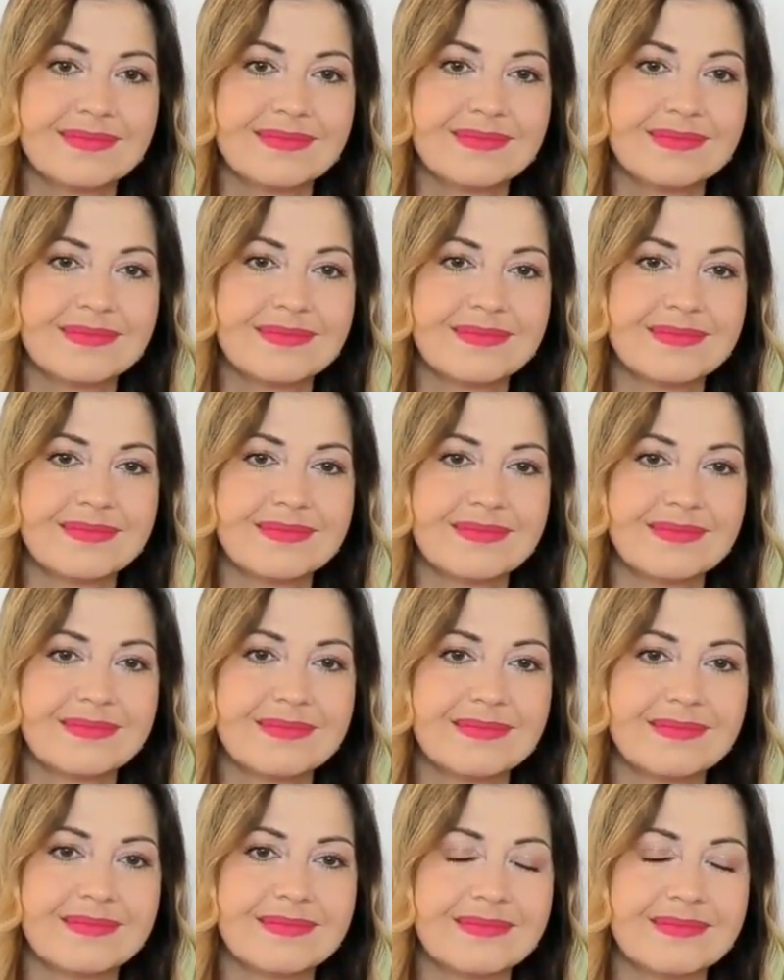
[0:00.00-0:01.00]

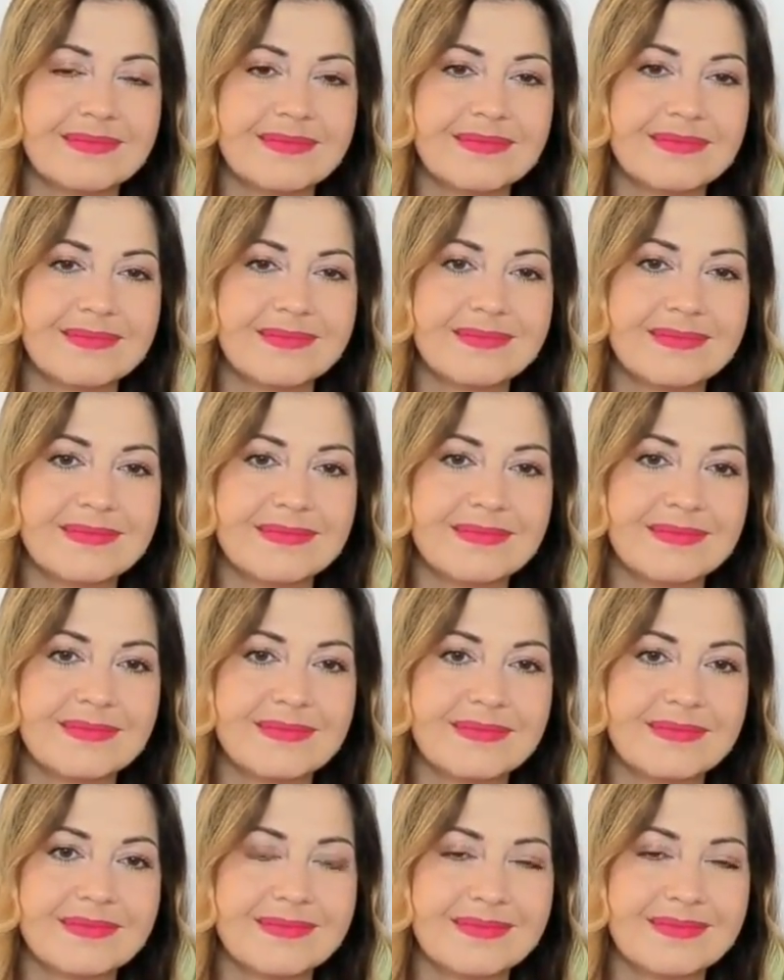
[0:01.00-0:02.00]

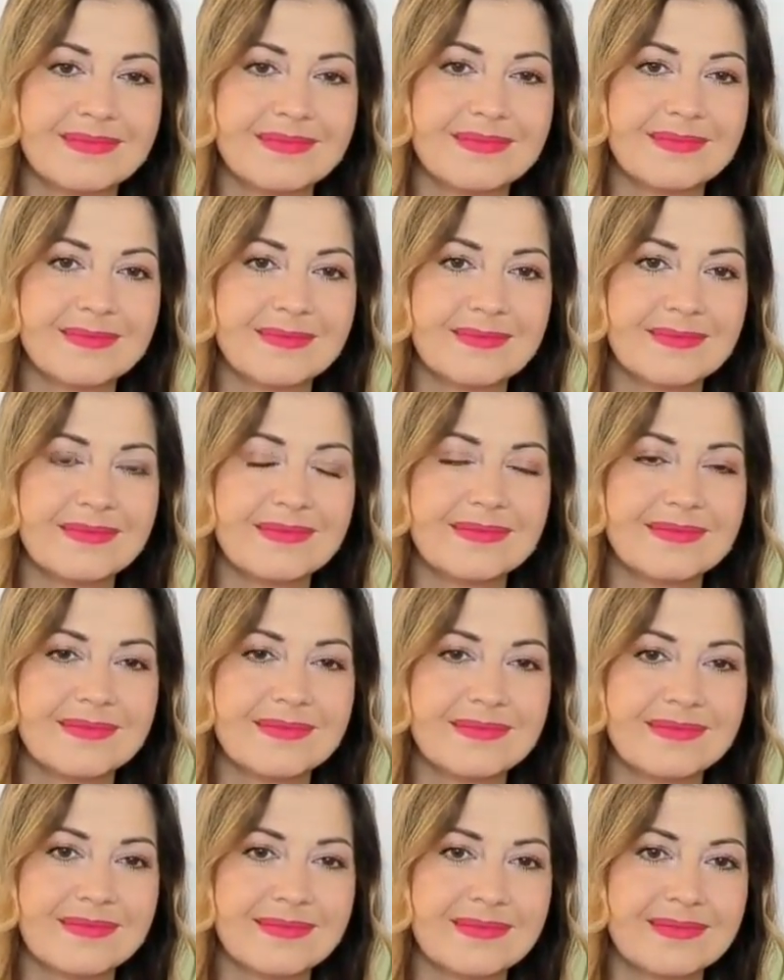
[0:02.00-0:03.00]

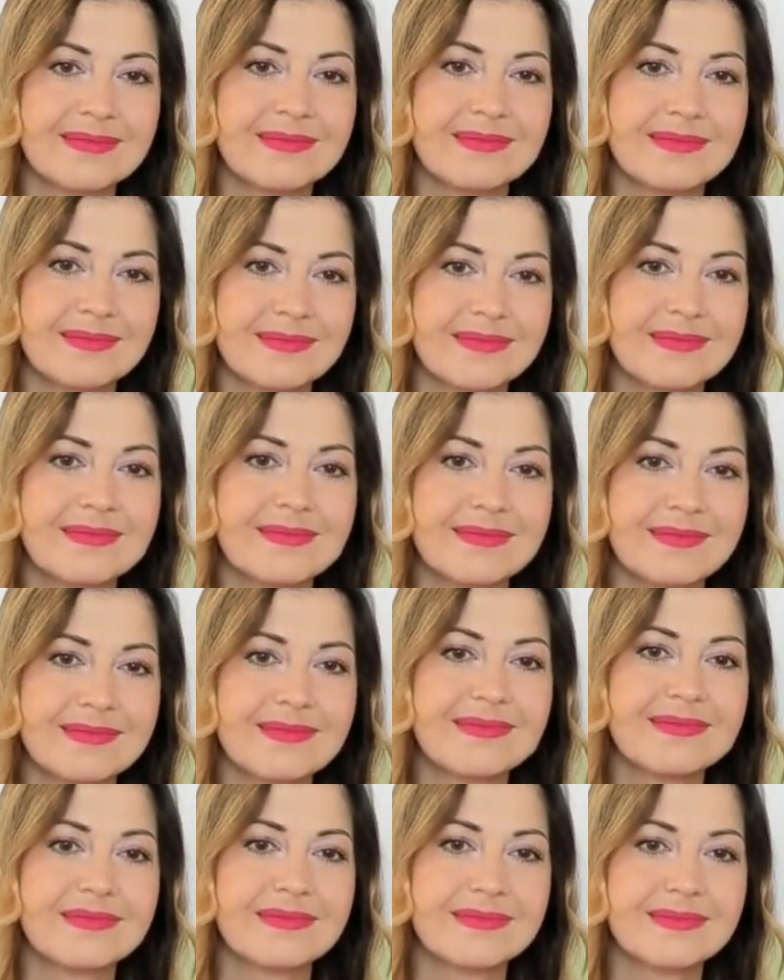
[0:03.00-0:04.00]

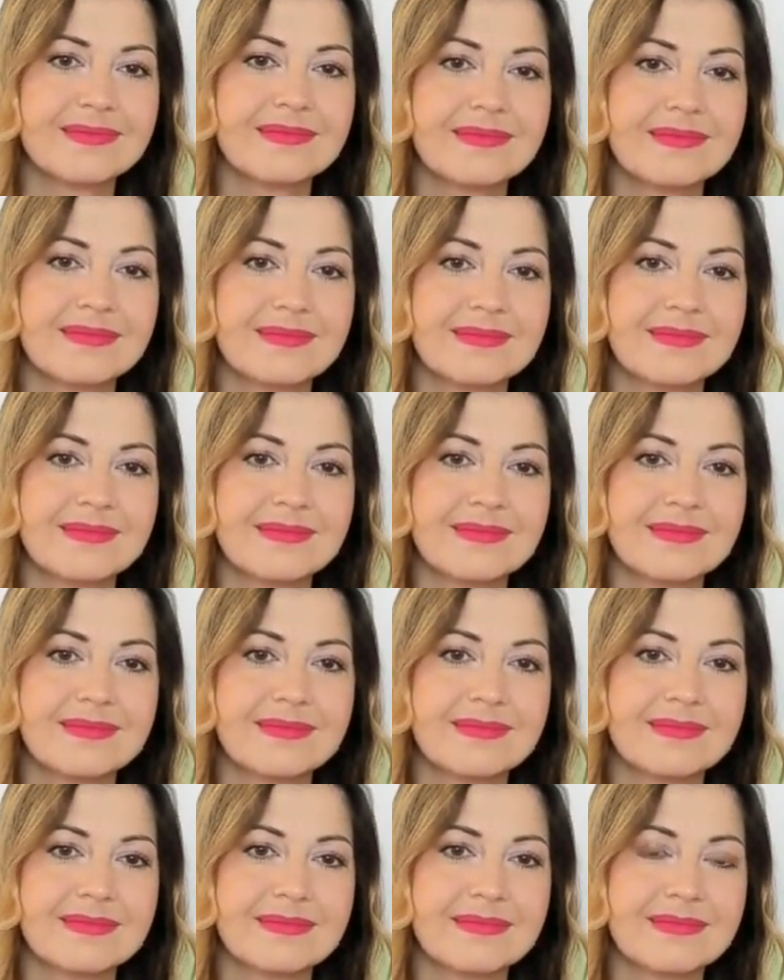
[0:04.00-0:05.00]

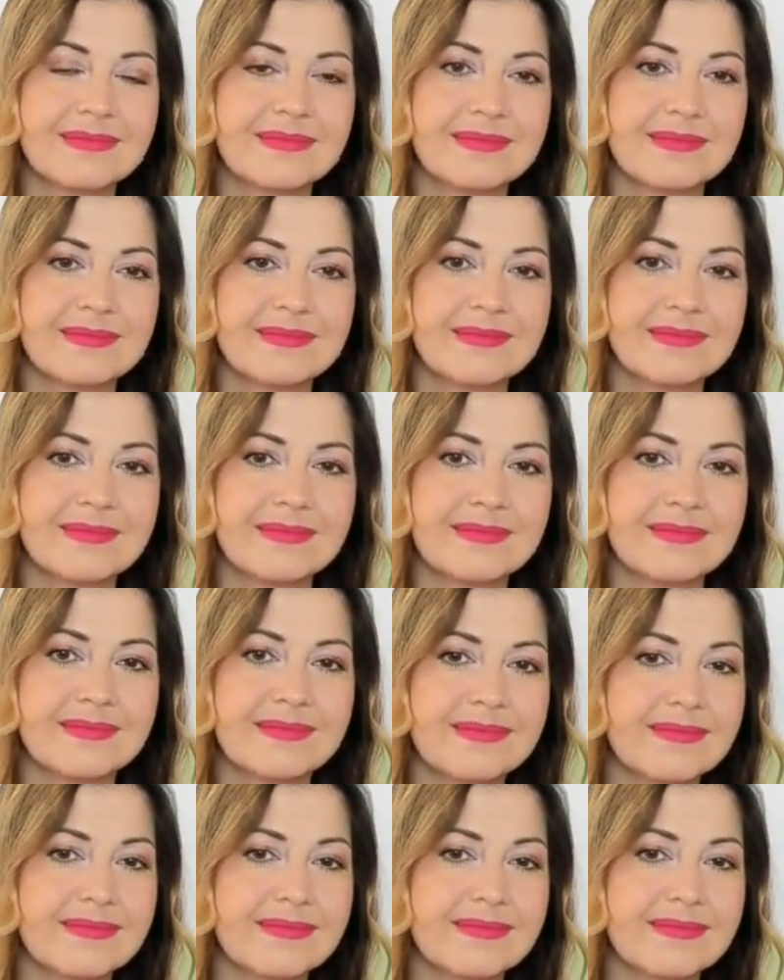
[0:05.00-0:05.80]
The person shown says nothing.